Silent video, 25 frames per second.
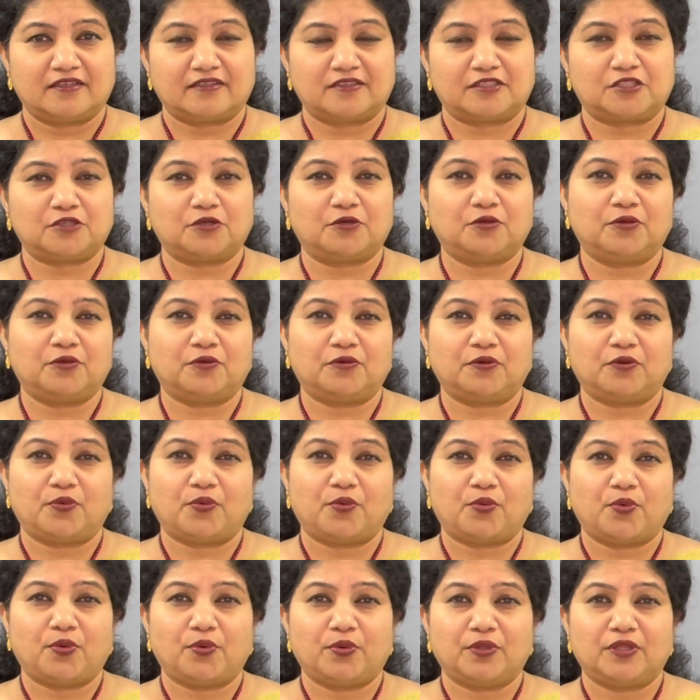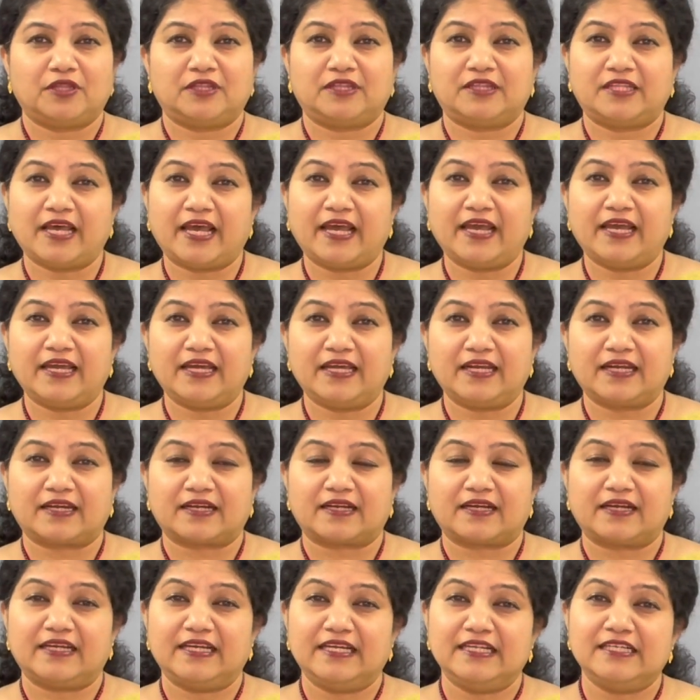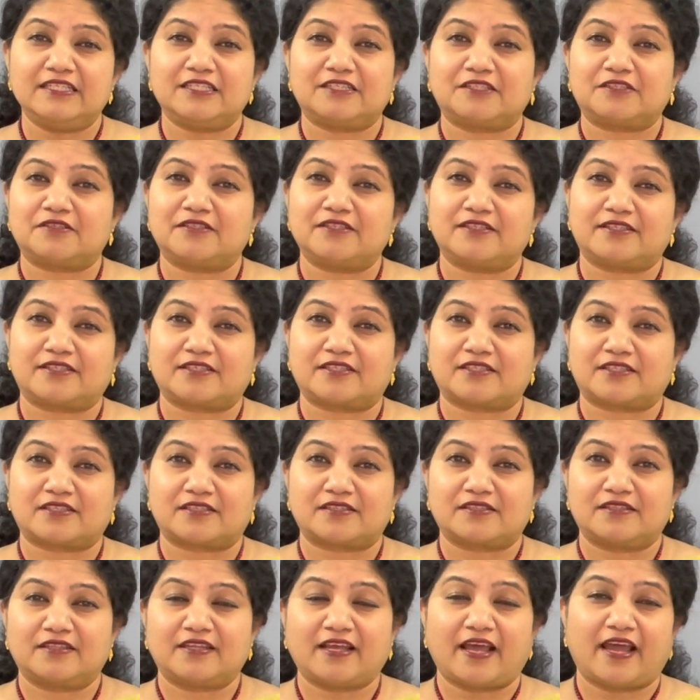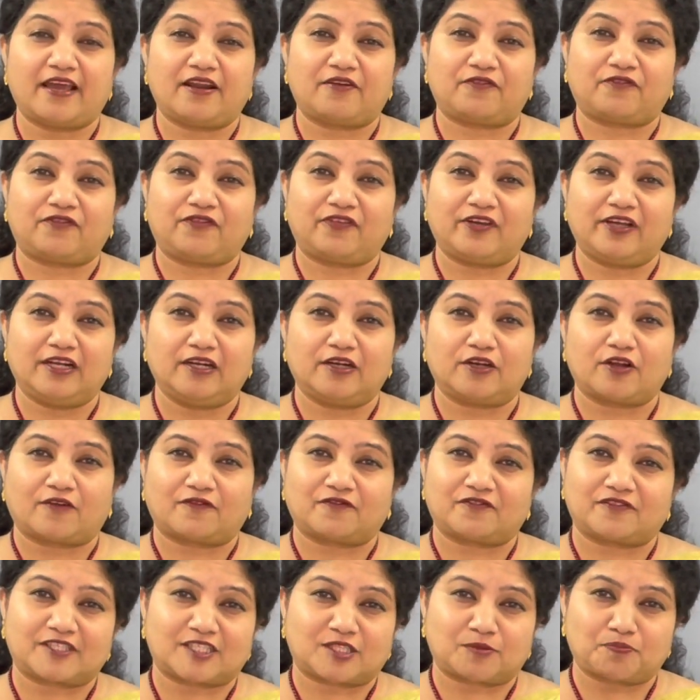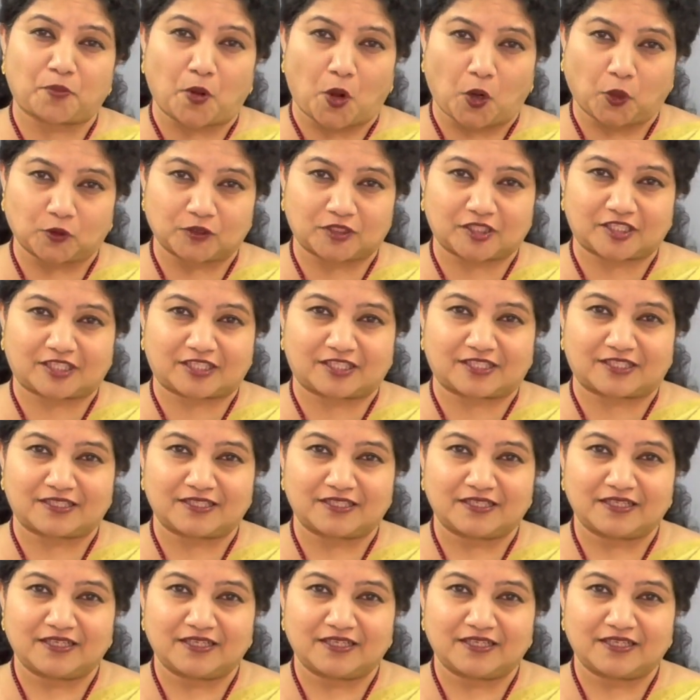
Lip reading: to their interest, their field of sports?